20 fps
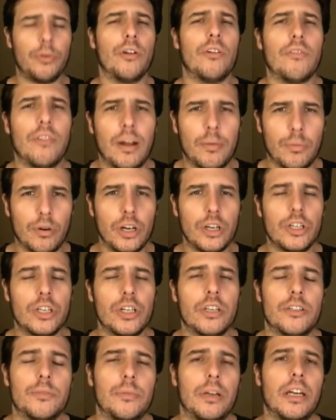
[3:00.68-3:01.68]

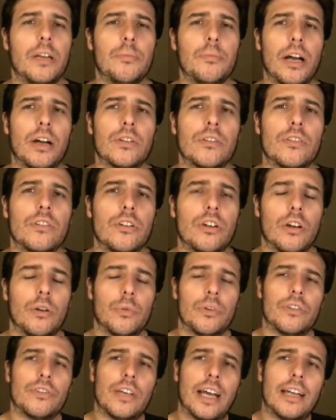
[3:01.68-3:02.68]
vibration has been about,
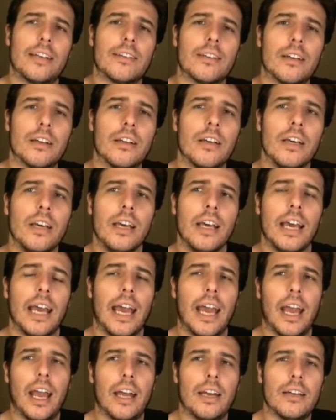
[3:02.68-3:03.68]
with Saturn.
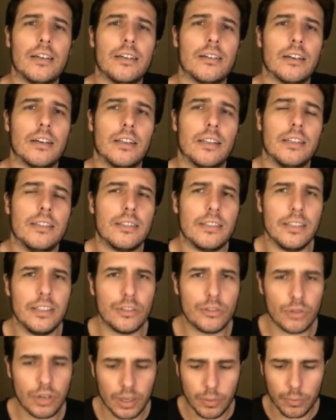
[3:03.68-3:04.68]
And
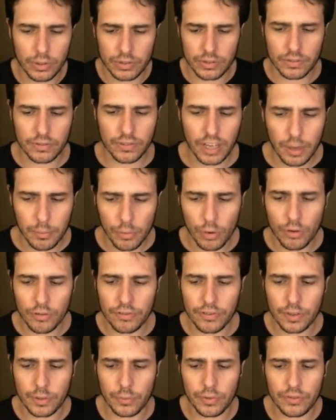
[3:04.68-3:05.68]
these training wheels have come
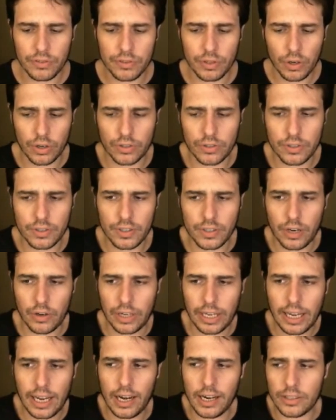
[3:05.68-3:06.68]
off, and we've started to say,
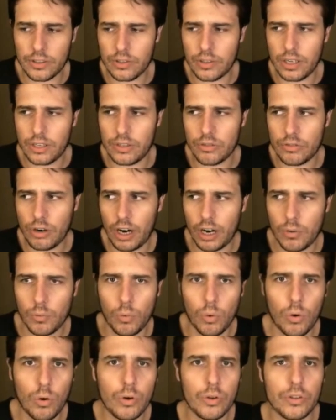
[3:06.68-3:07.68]
okay, let's try and
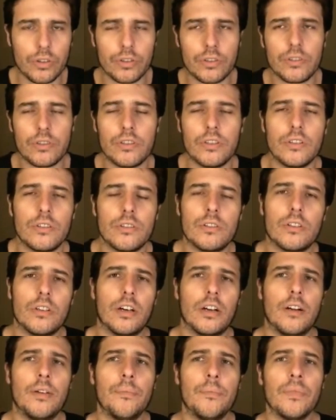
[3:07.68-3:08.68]
walk this
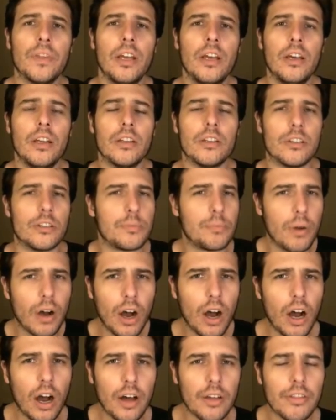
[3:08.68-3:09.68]

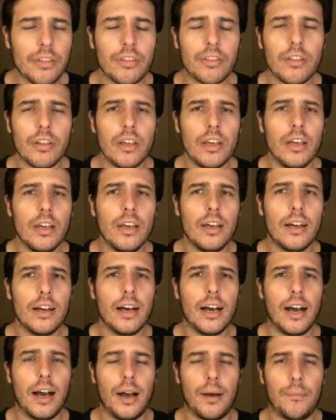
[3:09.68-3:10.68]
path,
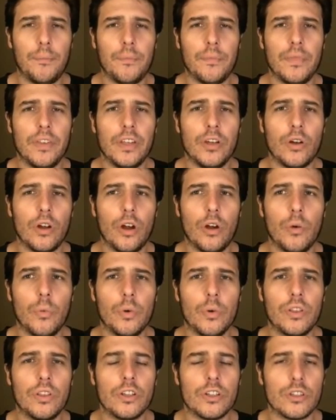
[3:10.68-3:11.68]

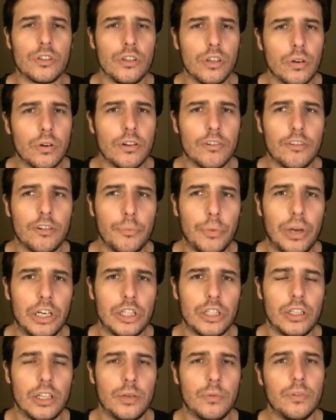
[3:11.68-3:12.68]
with this new
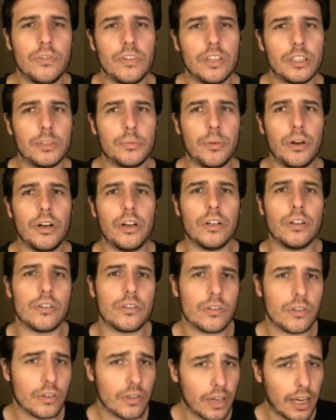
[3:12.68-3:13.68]
information that we've
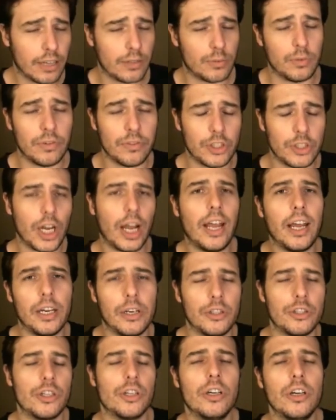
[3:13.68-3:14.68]
experienced as we've
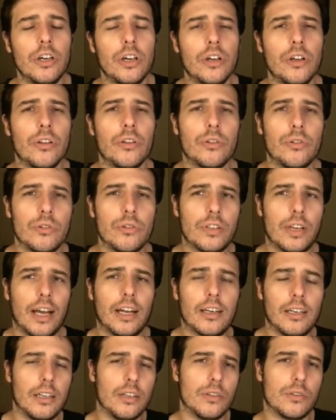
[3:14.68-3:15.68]
changed through
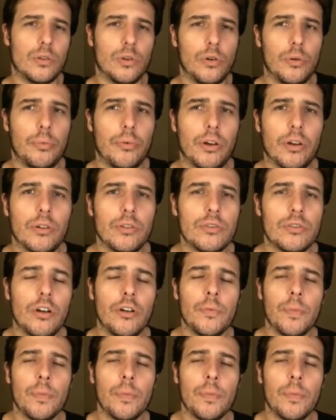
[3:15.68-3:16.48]
Saturn in Scorpio. So